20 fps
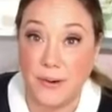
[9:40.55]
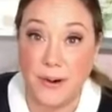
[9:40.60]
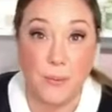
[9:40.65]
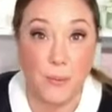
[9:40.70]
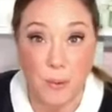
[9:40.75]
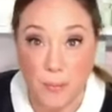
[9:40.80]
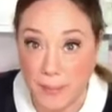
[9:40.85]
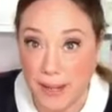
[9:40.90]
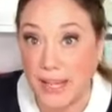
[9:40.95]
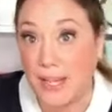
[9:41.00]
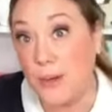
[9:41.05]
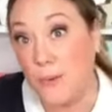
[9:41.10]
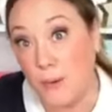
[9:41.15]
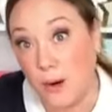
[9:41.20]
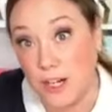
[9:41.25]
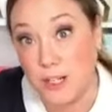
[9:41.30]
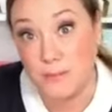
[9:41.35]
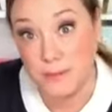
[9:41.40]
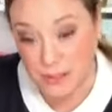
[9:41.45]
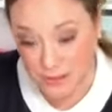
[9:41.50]
I won't make you
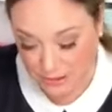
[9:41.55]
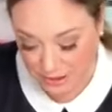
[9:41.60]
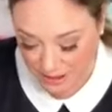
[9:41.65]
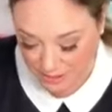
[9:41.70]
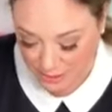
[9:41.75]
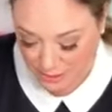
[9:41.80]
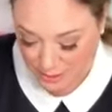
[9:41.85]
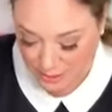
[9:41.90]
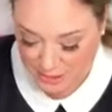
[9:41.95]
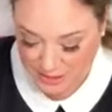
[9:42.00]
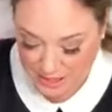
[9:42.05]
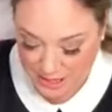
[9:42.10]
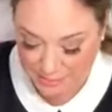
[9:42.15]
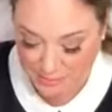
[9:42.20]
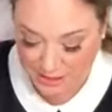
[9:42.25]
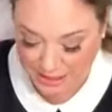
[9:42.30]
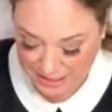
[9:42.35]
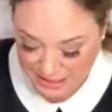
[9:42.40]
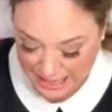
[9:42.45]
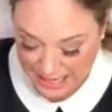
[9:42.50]
watch me do that the whole time
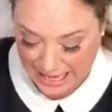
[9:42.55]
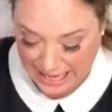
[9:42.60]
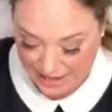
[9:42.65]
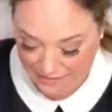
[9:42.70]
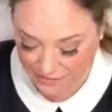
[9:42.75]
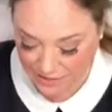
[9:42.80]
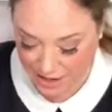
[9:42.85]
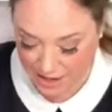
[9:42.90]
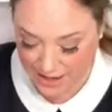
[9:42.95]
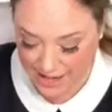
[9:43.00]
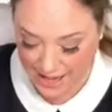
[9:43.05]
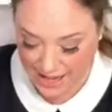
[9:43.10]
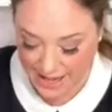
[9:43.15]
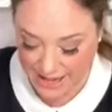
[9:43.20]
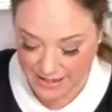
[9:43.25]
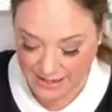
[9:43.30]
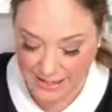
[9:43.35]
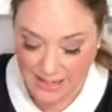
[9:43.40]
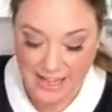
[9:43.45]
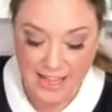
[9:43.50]
because I have gone
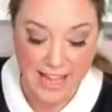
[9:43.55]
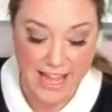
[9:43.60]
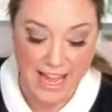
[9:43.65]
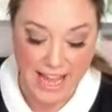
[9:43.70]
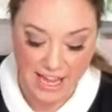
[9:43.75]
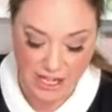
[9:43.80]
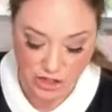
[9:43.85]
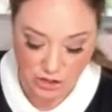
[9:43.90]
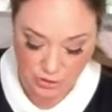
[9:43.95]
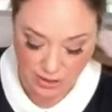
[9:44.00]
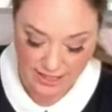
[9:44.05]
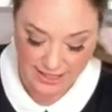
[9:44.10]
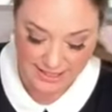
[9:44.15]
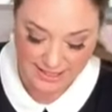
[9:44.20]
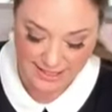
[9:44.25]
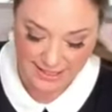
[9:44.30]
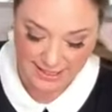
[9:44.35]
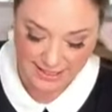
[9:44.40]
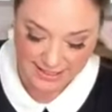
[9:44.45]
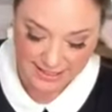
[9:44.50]
ahead and
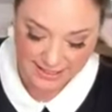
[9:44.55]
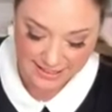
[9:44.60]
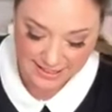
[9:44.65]
traced it.